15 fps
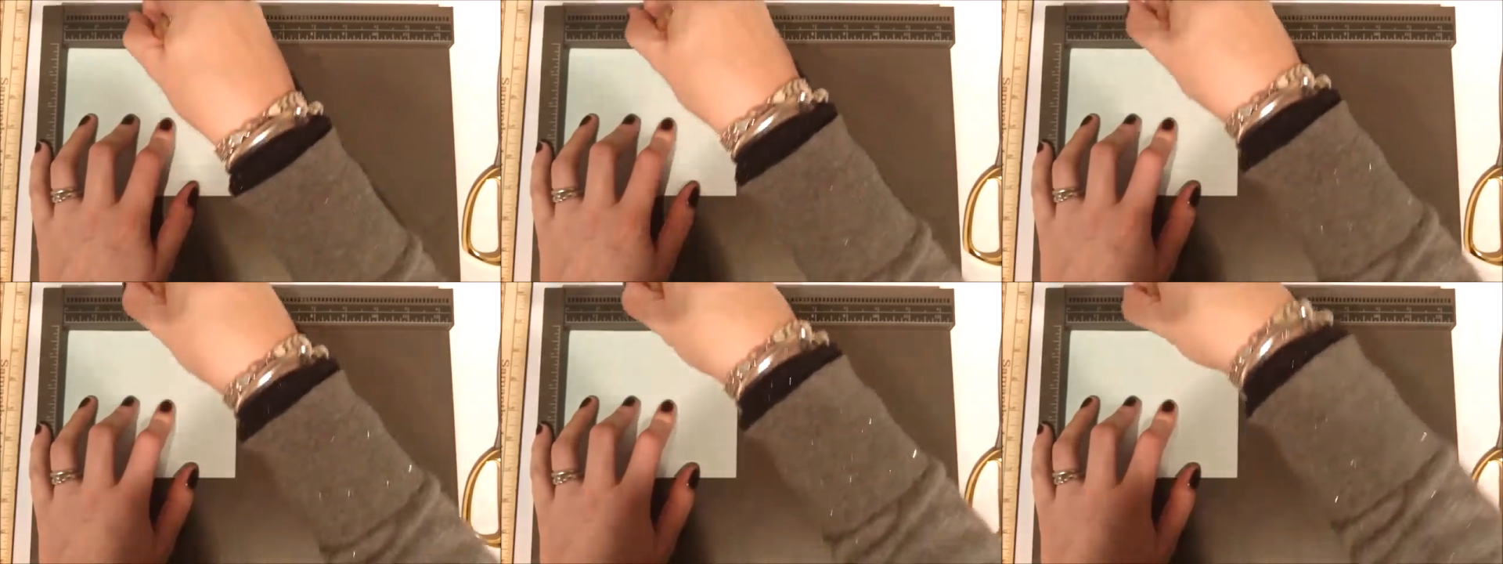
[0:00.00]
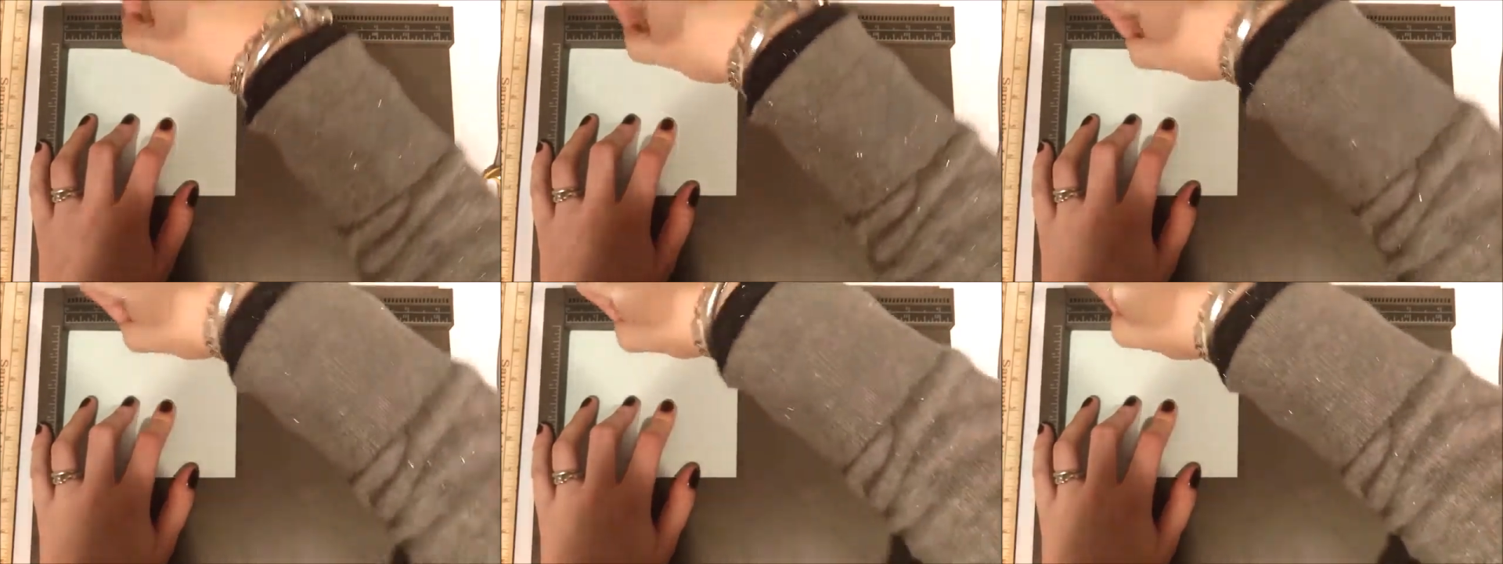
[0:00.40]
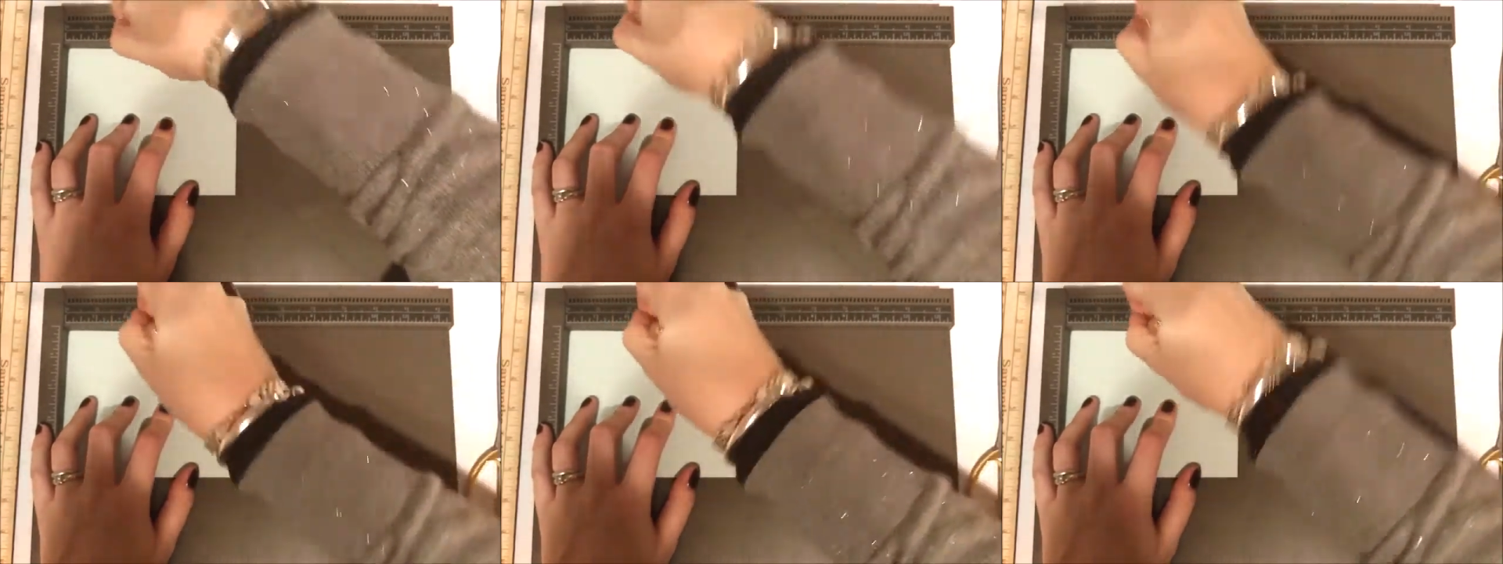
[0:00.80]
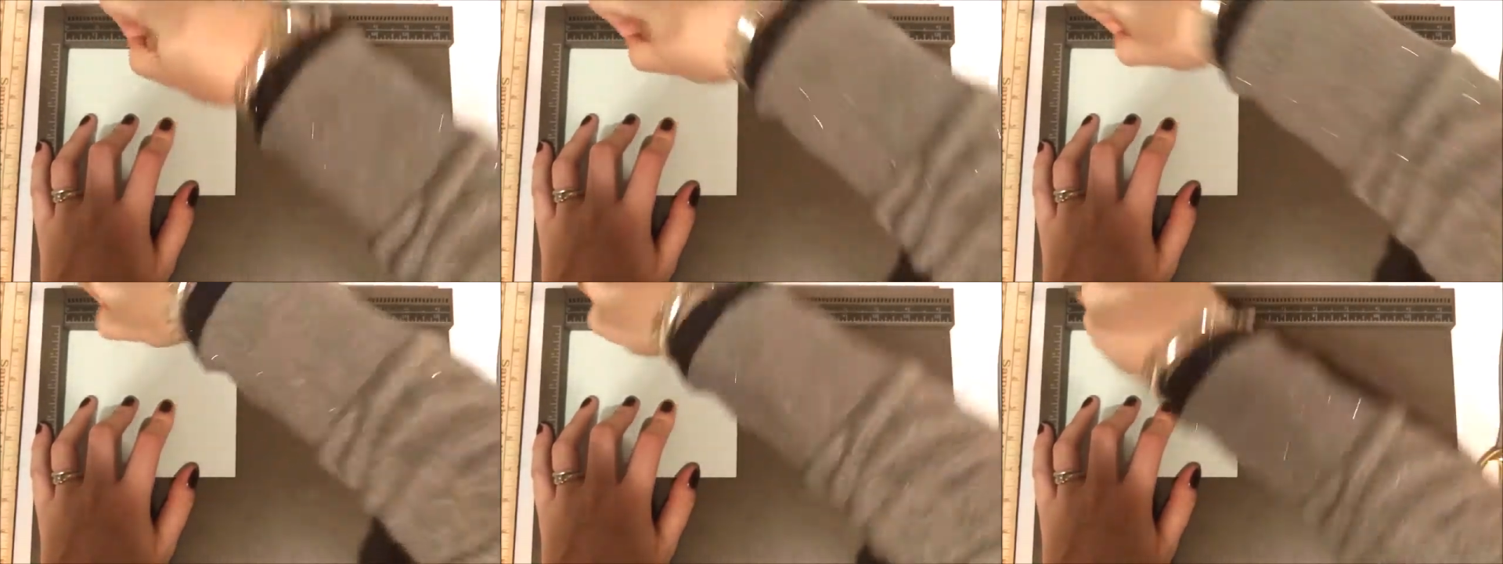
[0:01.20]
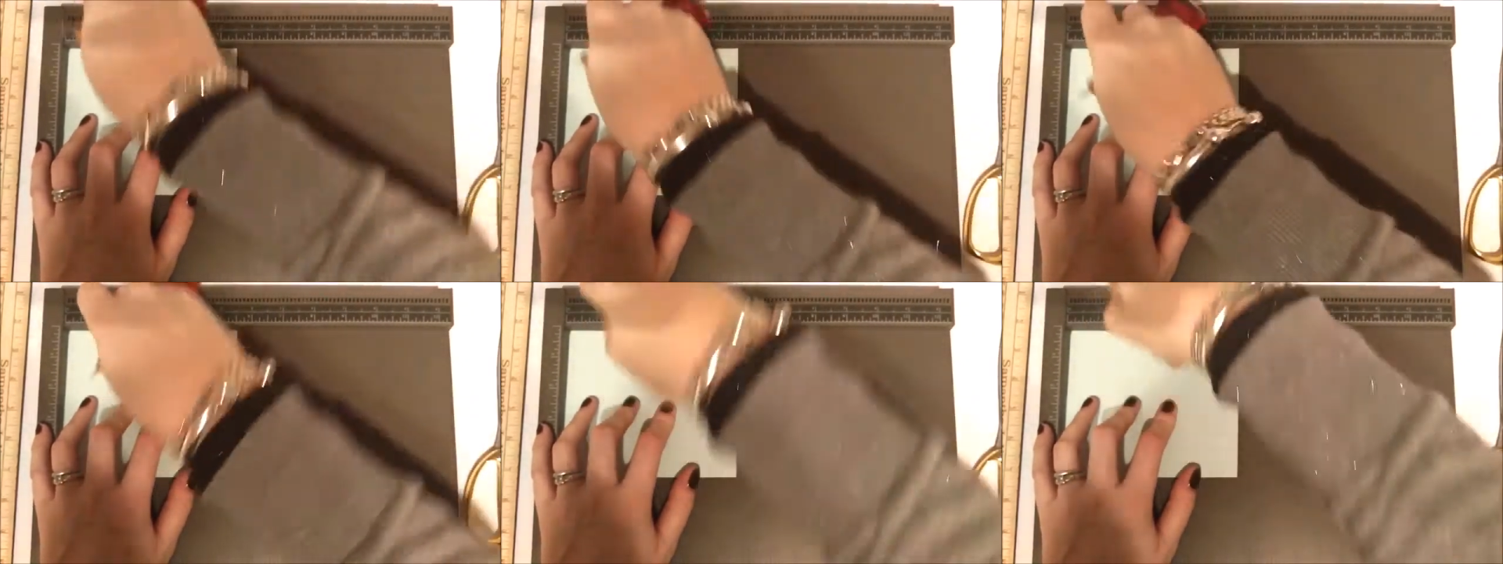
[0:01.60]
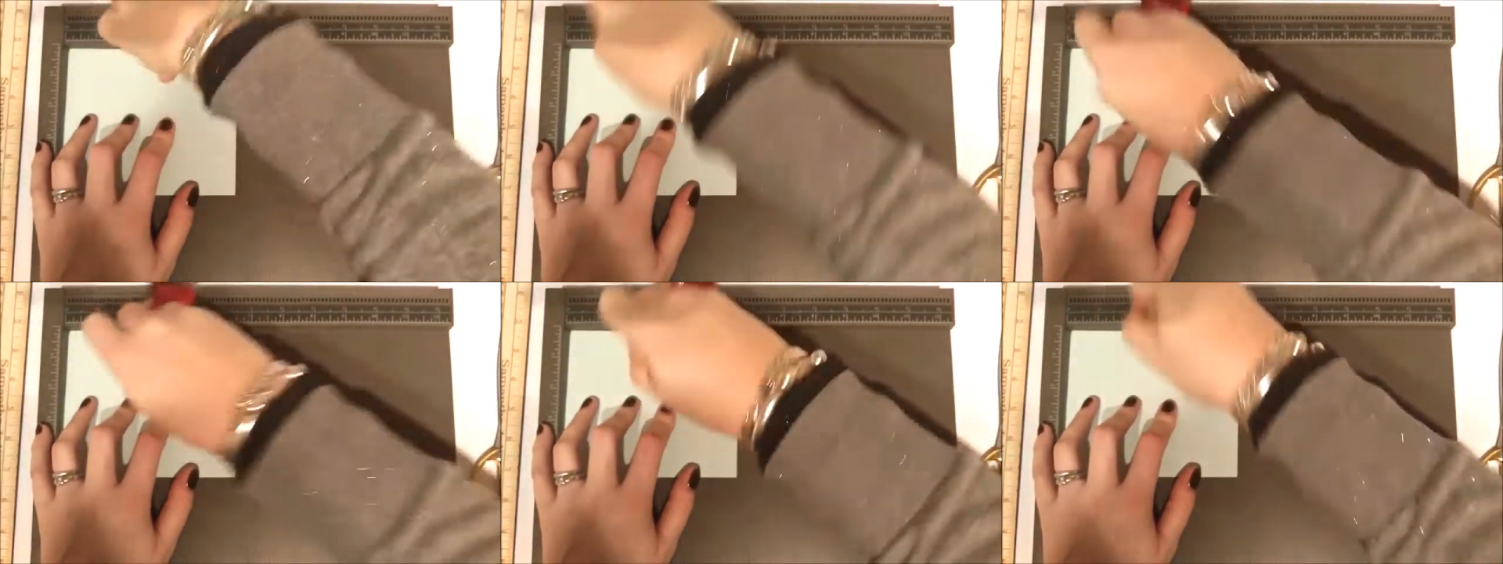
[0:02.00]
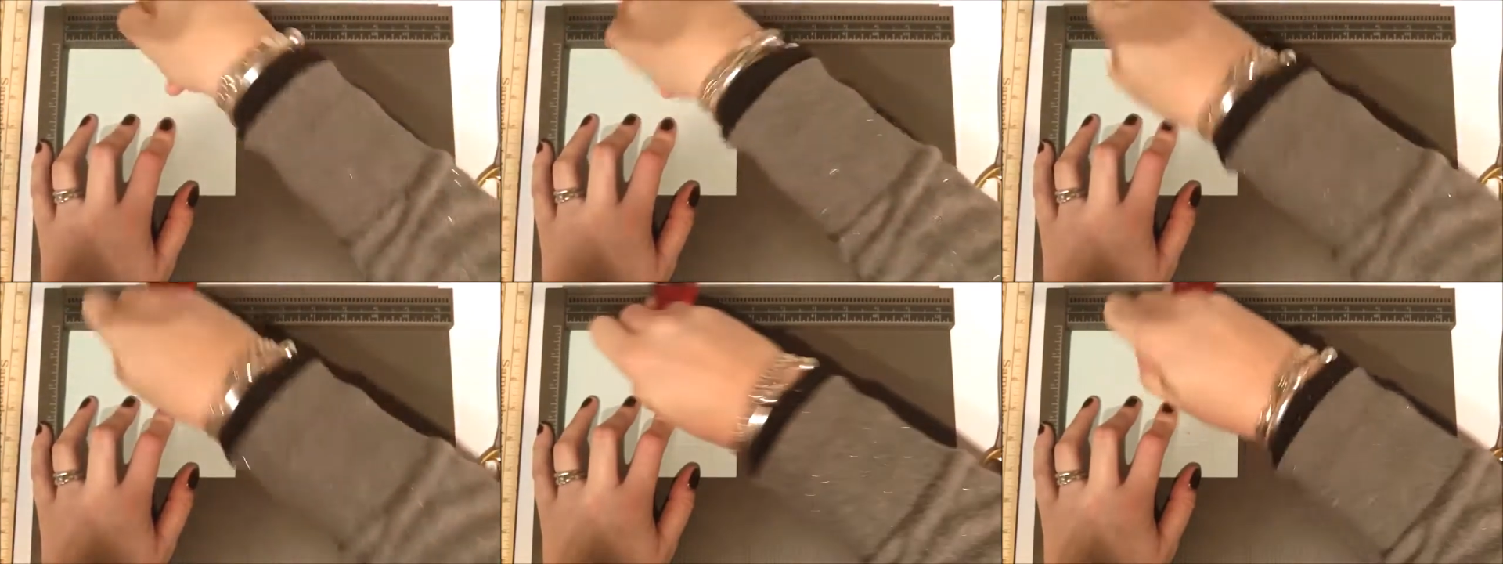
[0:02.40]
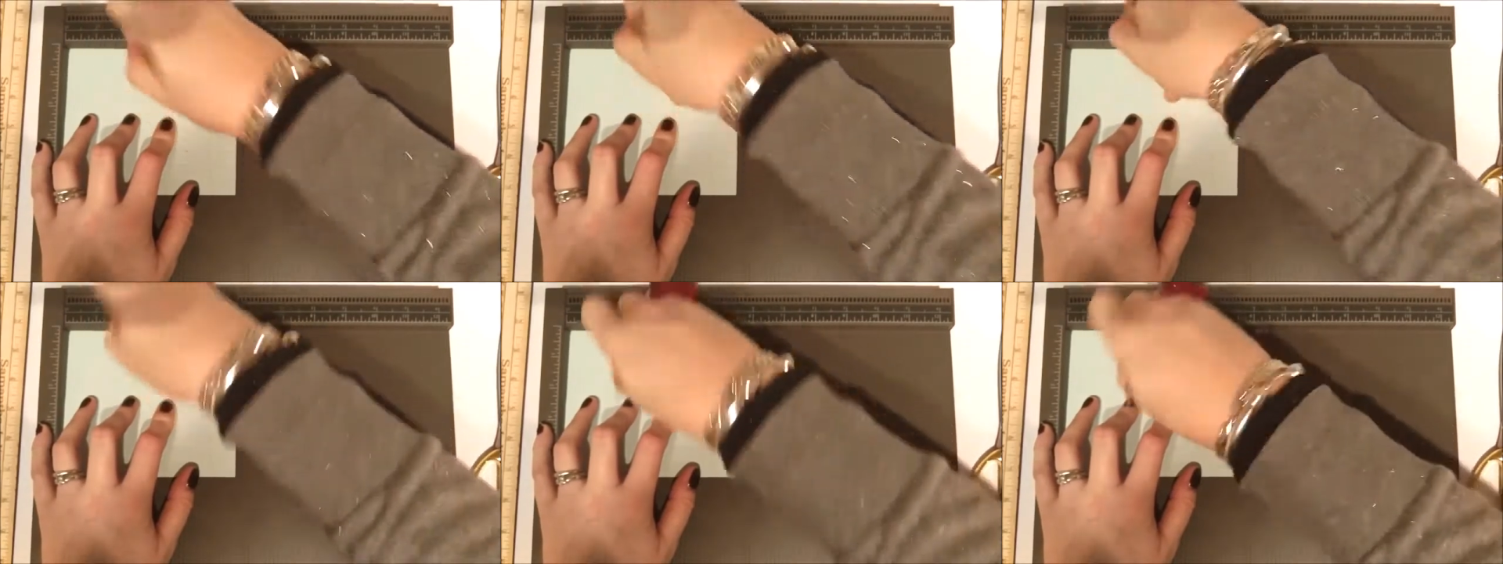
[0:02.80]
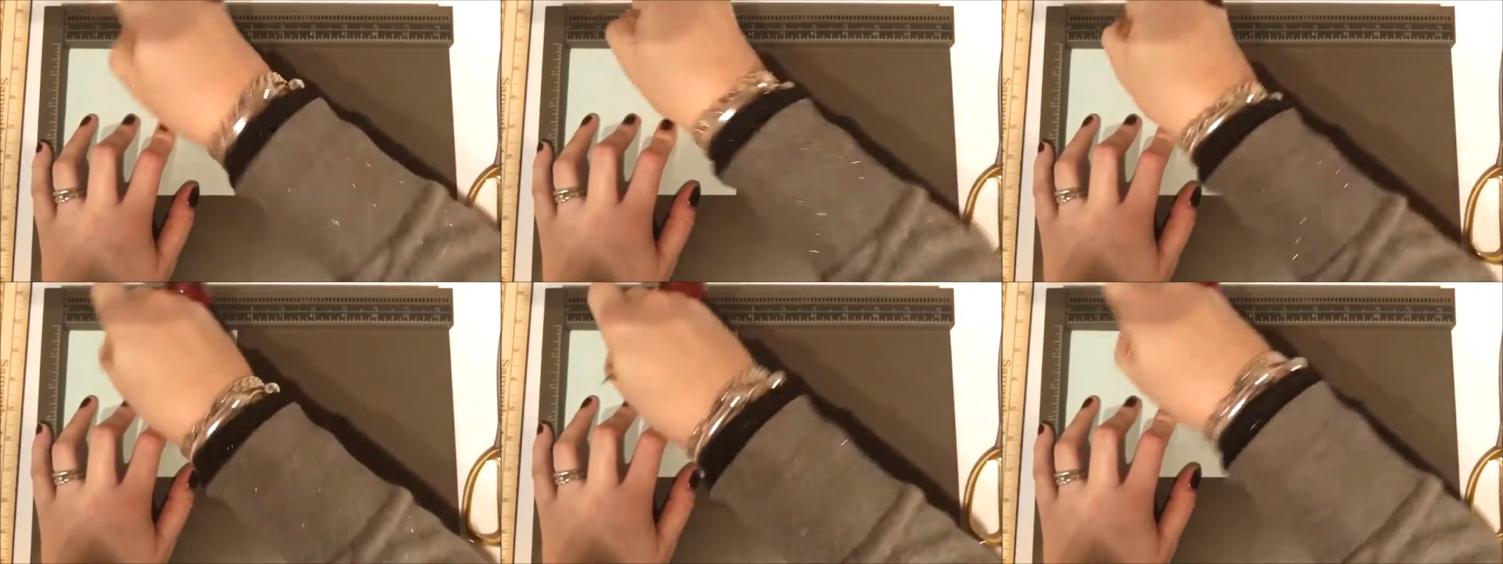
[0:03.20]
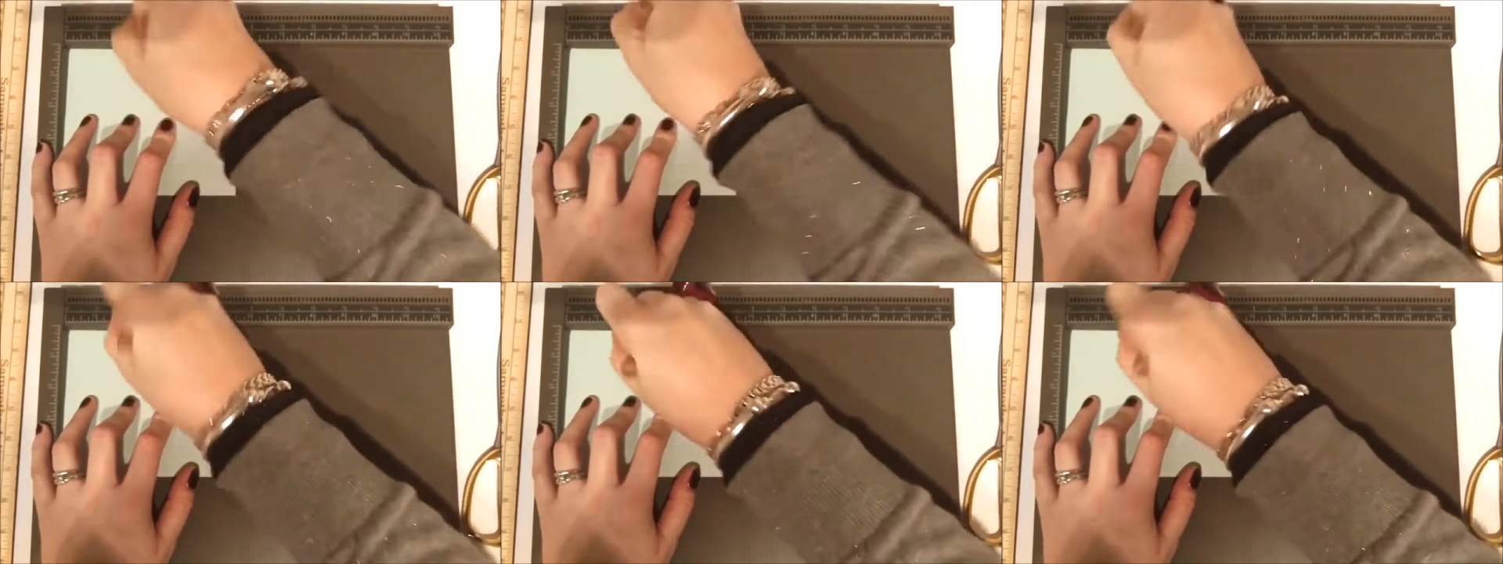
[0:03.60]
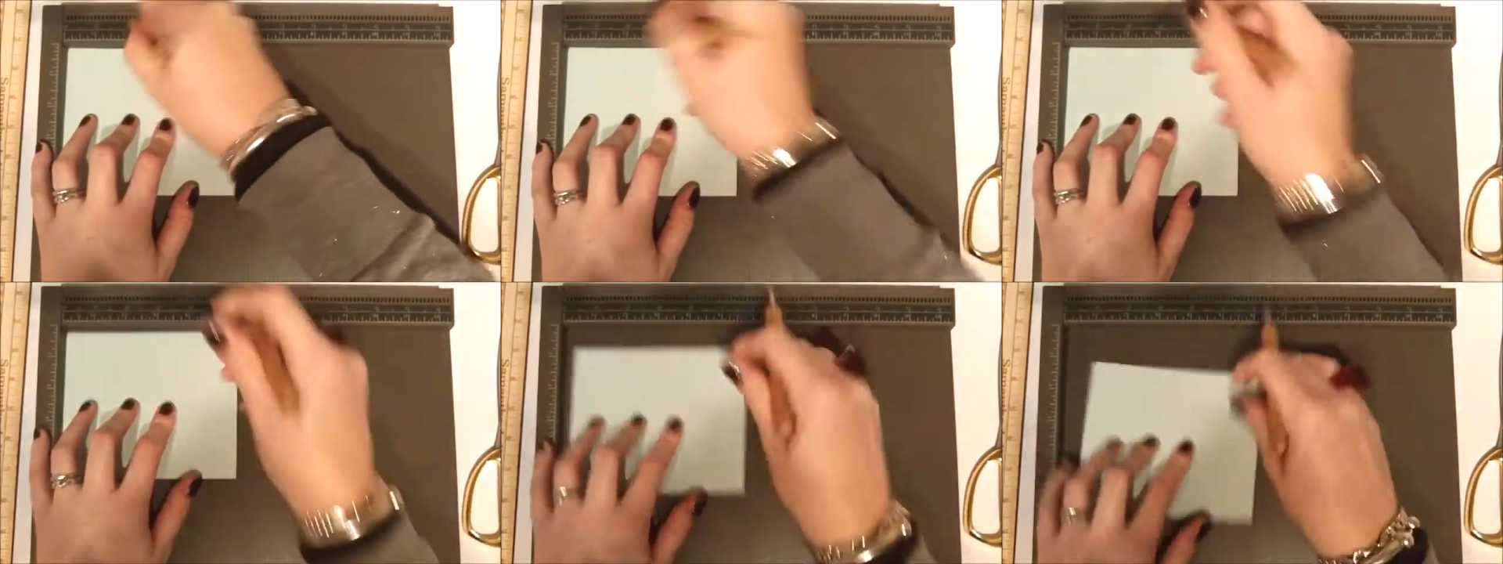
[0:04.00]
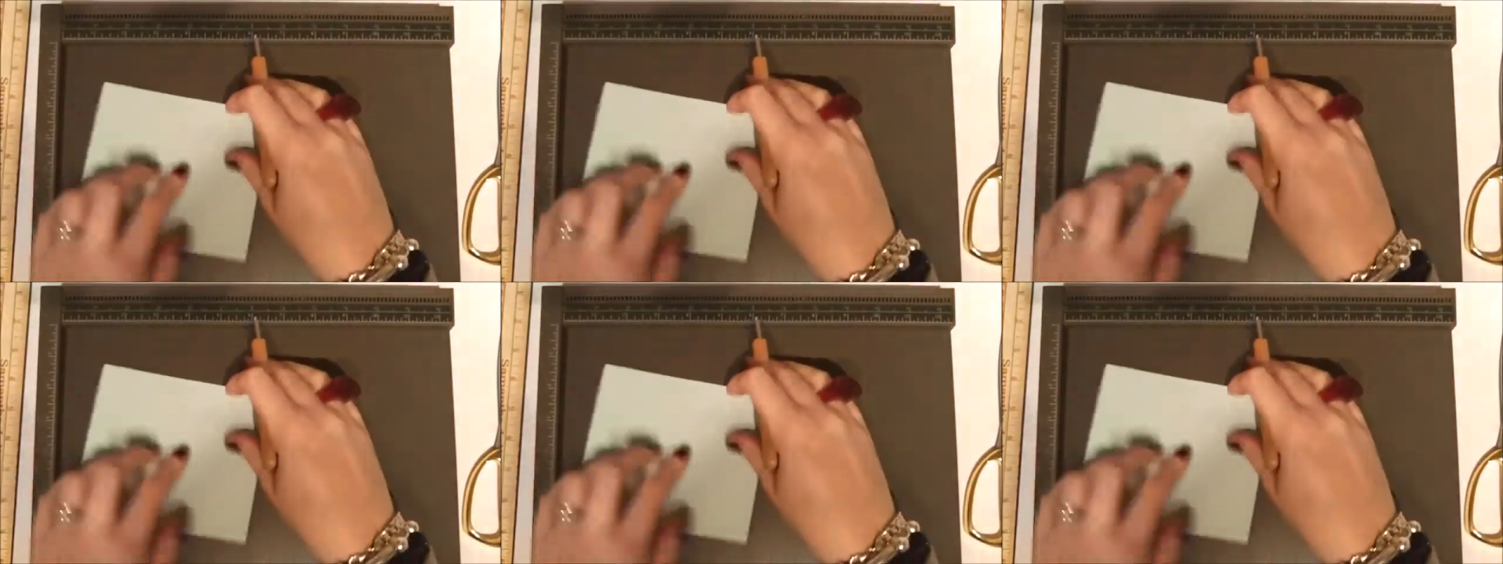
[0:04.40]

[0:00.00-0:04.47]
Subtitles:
[unreadable: no face in view]